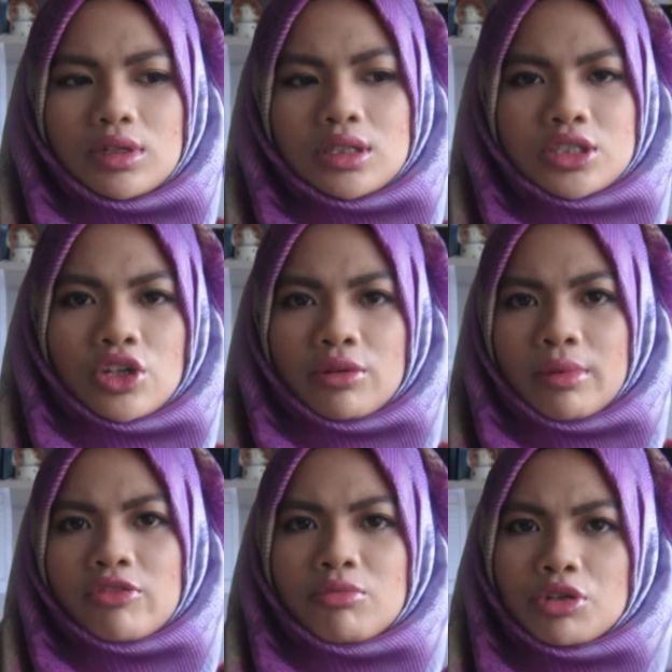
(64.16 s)
a certain
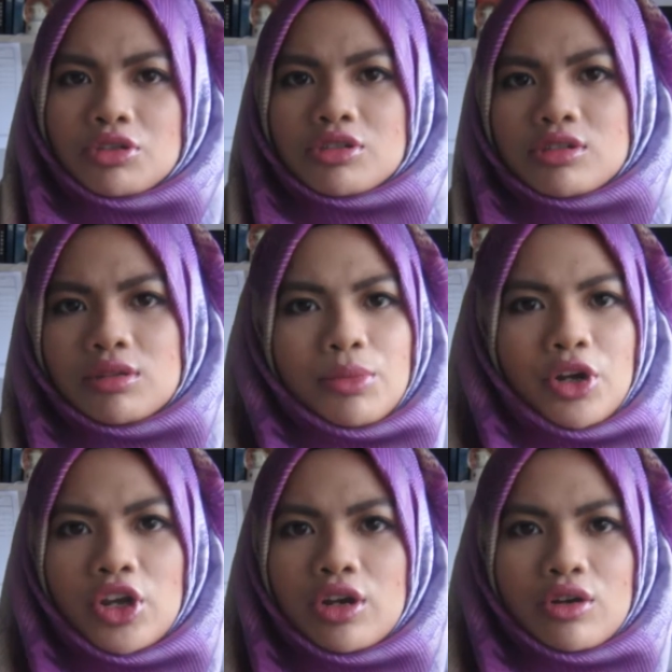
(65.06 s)
amount of books per
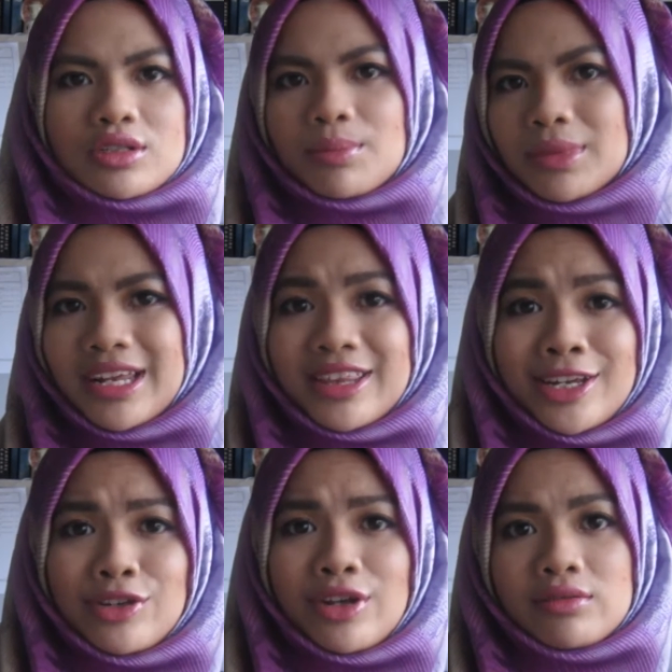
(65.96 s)
year or something like that,
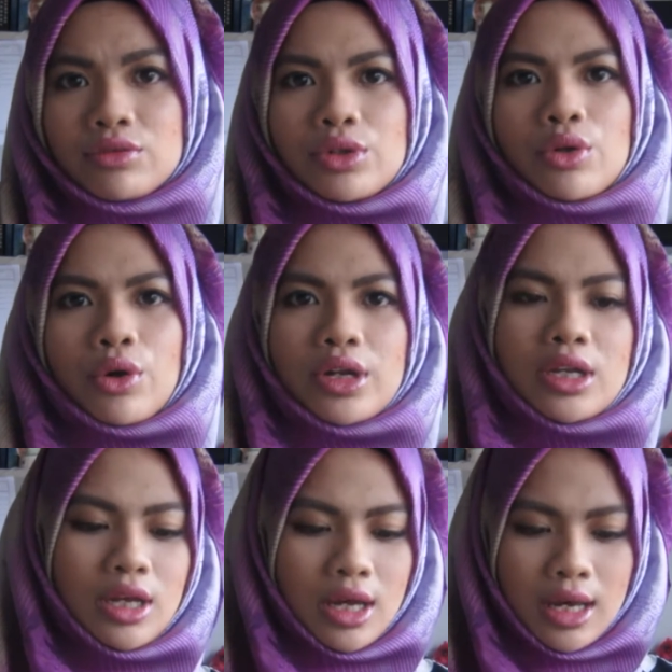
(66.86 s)
and you have to record
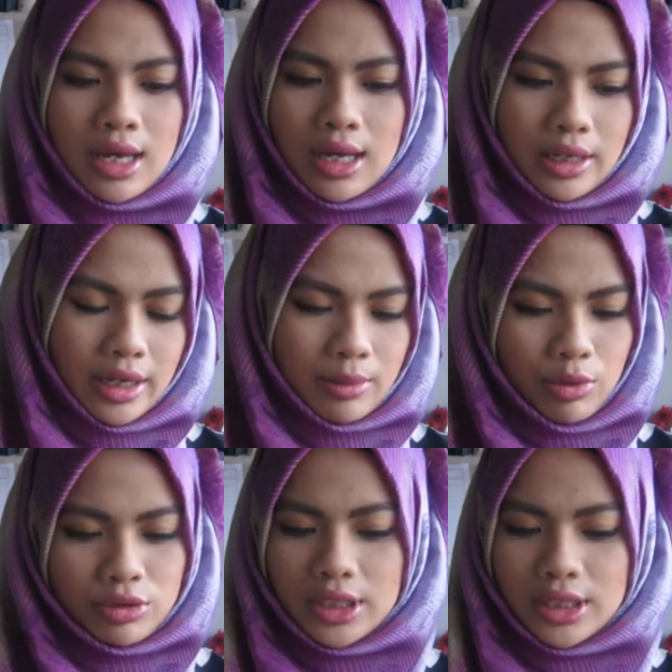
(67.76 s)
it in like a
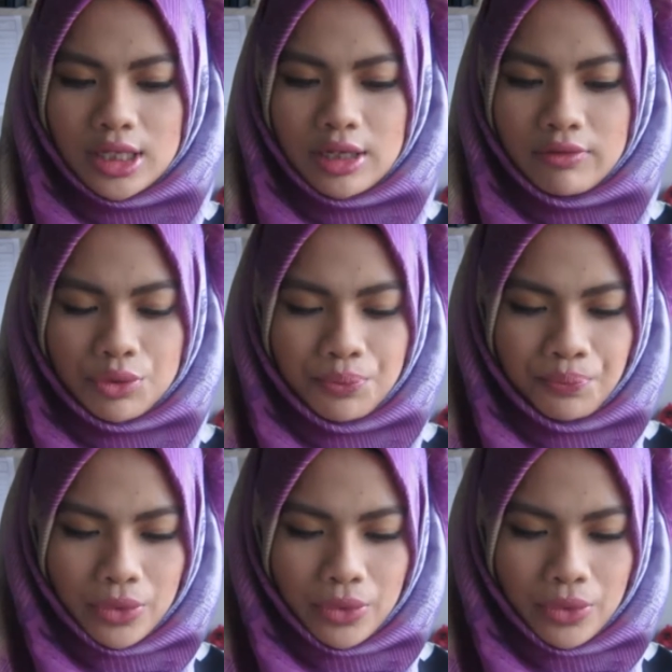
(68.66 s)
book that they give you.